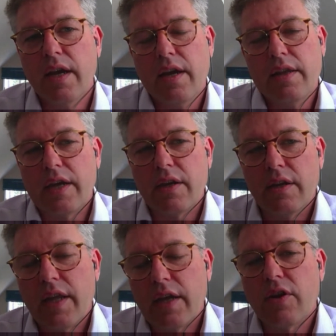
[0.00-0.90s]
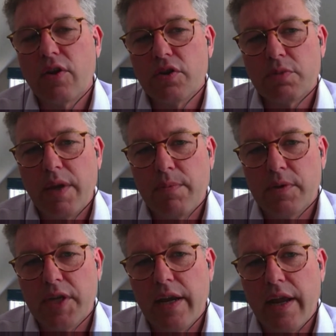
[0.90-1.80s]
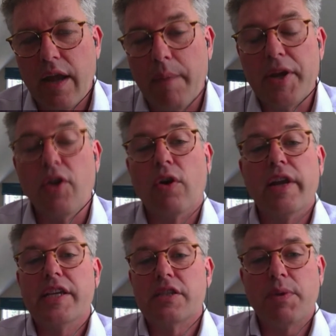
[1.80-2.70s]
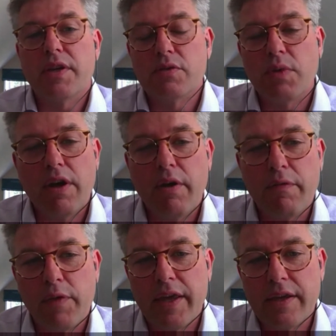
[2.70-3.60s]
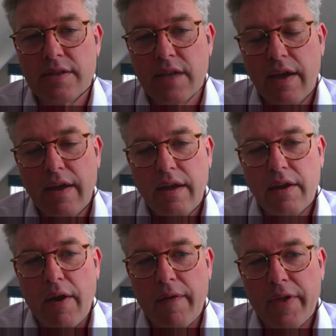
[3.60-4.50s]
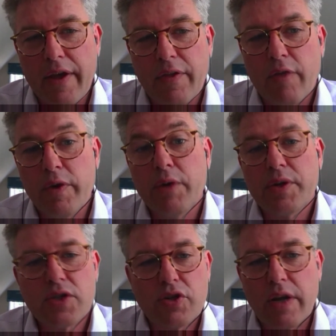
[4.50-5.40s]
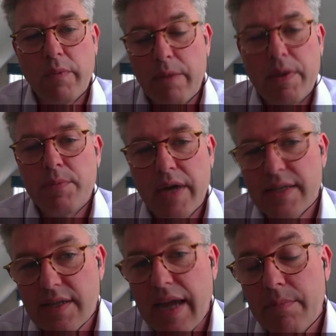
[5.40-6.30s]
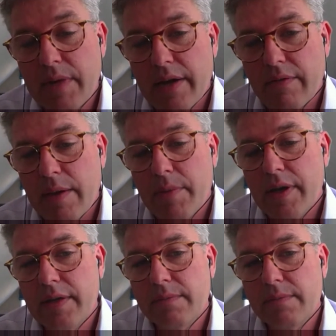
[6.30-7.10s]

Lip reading: can cost people dearly. I mean, not least because we know of things, you know, the real extreme where people get scammed out of their money.